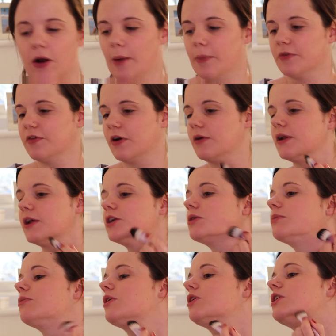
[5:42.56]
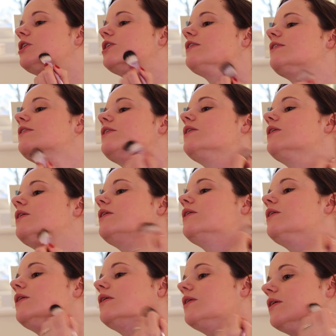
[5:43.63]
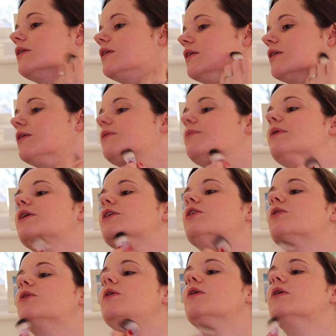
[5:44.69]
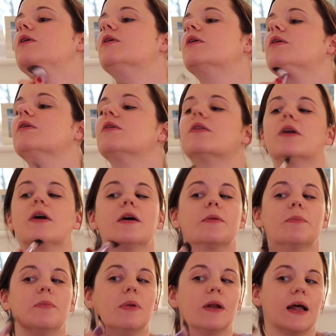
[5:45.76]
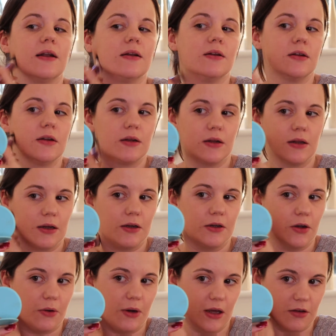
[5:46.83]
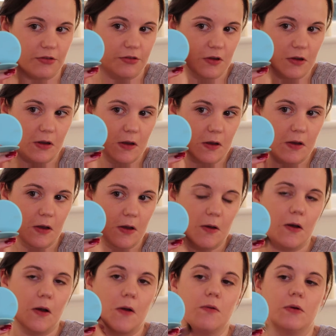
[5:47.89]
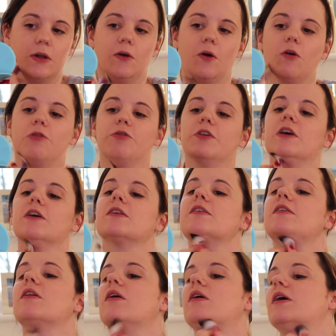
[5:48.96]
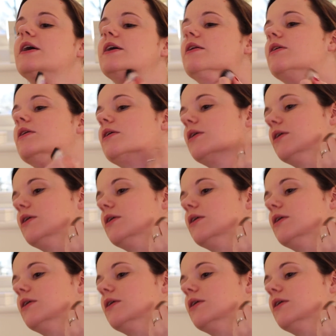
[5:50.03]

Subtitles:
grab a foundation brush and just make sure that I blend, that I don't have a really obvious line.